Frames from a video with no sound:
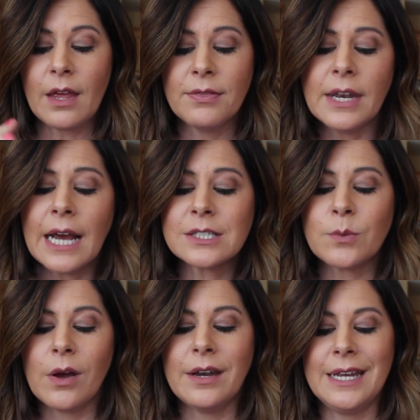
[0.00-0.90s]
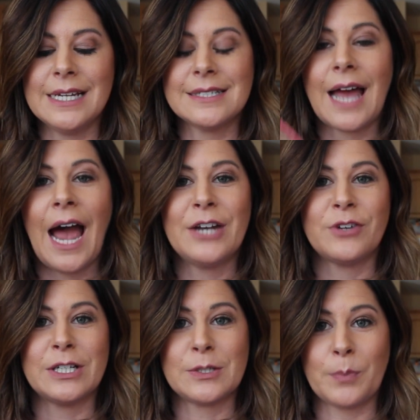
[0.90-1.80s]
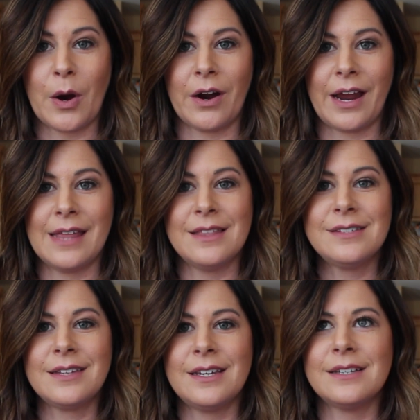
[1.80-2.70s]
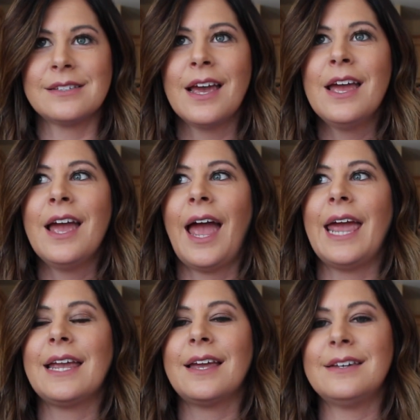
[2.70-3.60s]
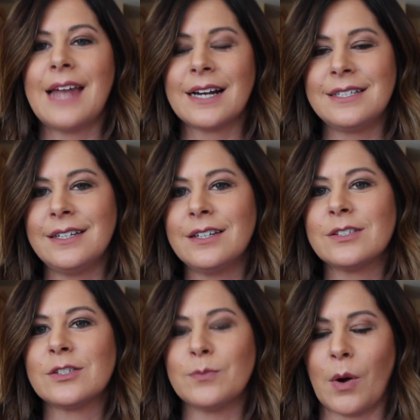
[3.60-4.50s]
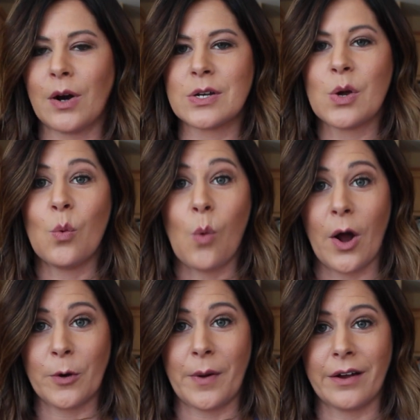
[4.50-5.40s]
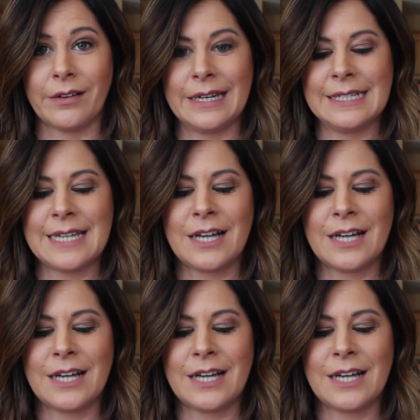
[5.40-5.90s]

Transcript: The next one is Hydrate Spark, and this is a connected smart water bottle. And